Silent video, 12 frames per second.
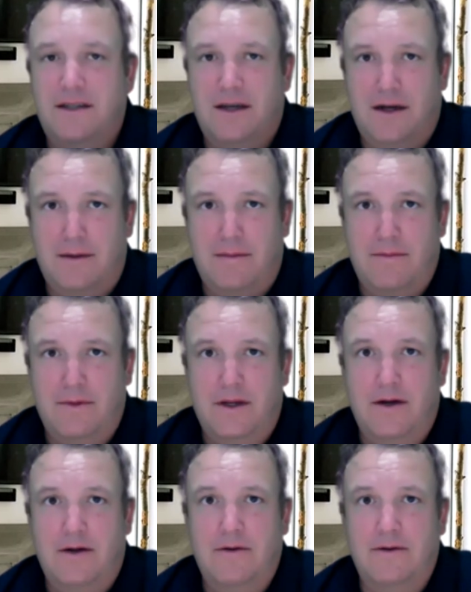um, you
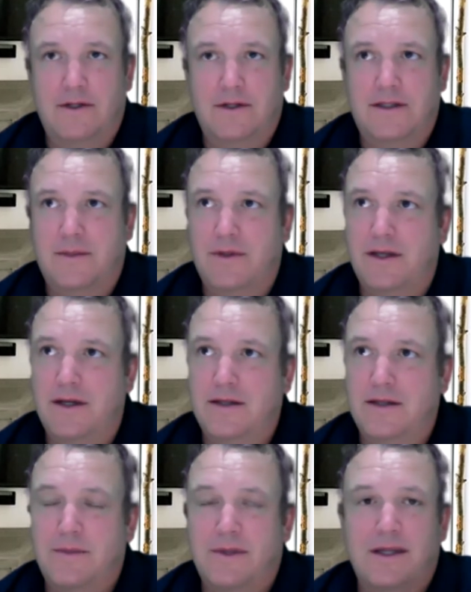know, some of the
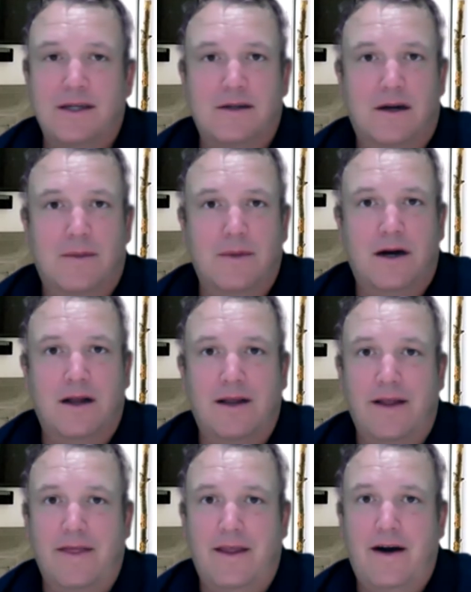some of the things that are coming
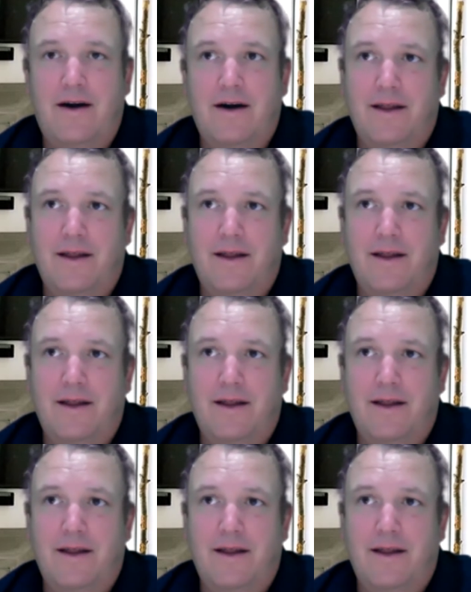online there.